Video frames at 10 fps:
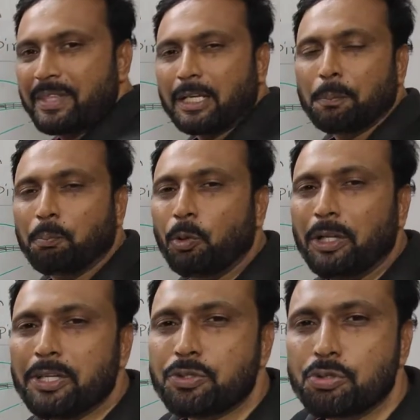That
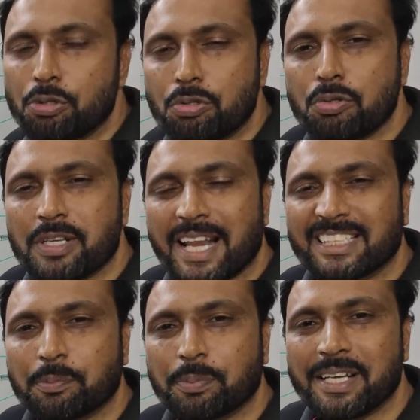pull is due to
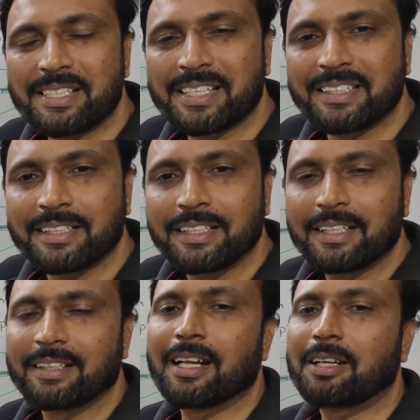transpiration.
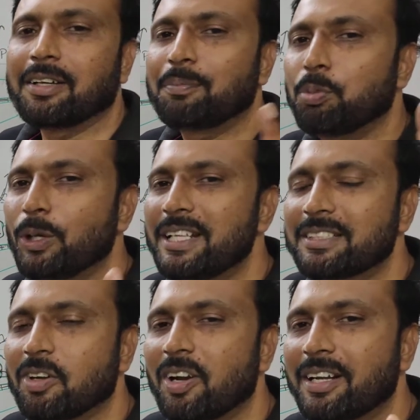That pull
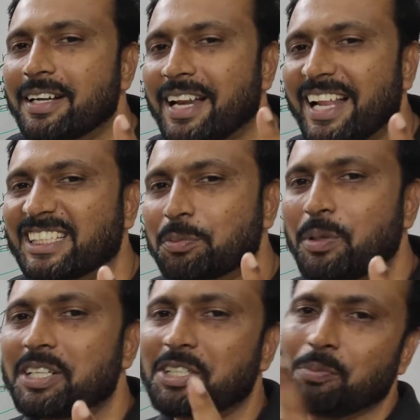is called a
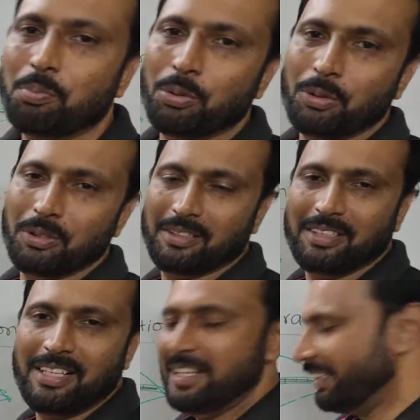transpiration pull.
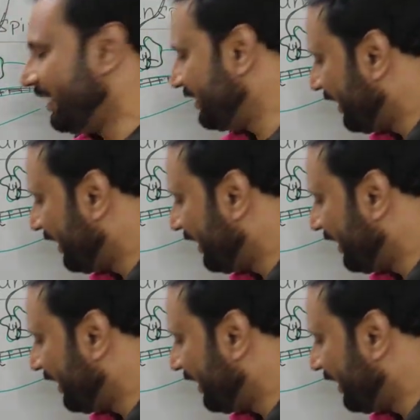There